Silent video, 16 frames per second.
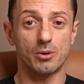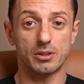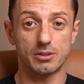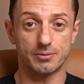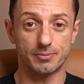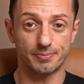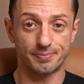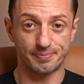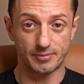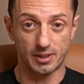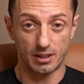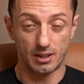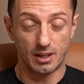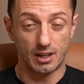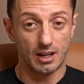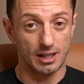and
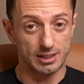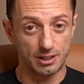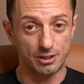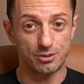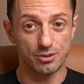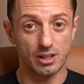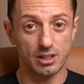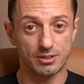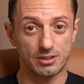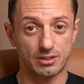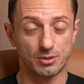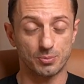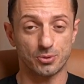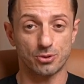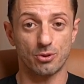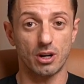I need you guys to
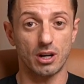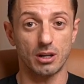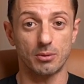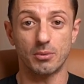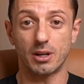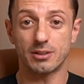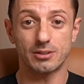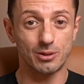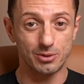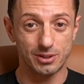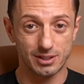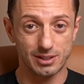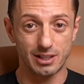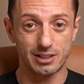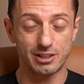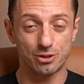subscribe. I know
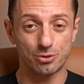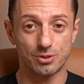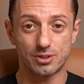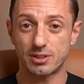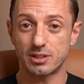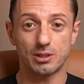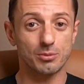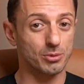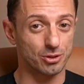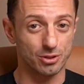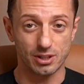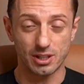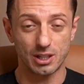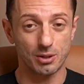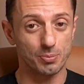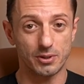it's not interesting, but you
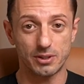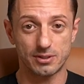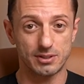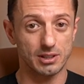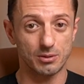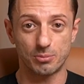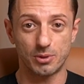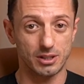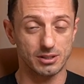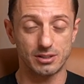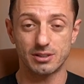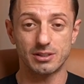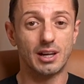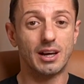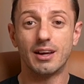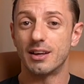gotta press that
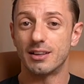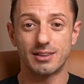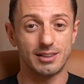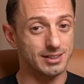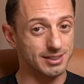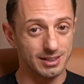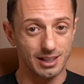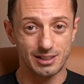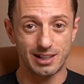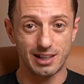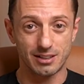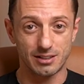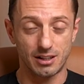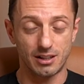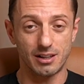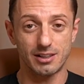button. It's not
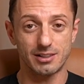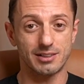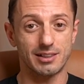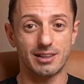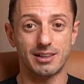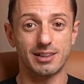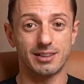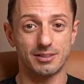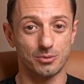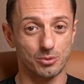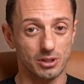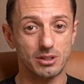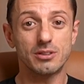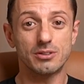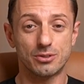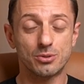that hard, and
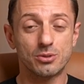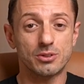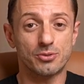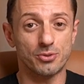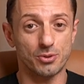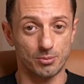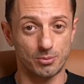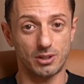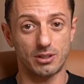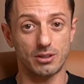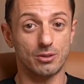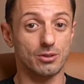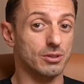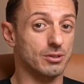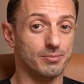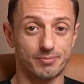well, do it for me
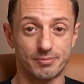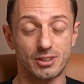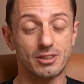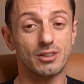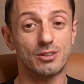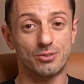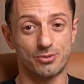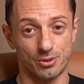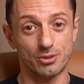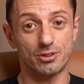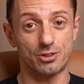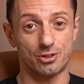or, for the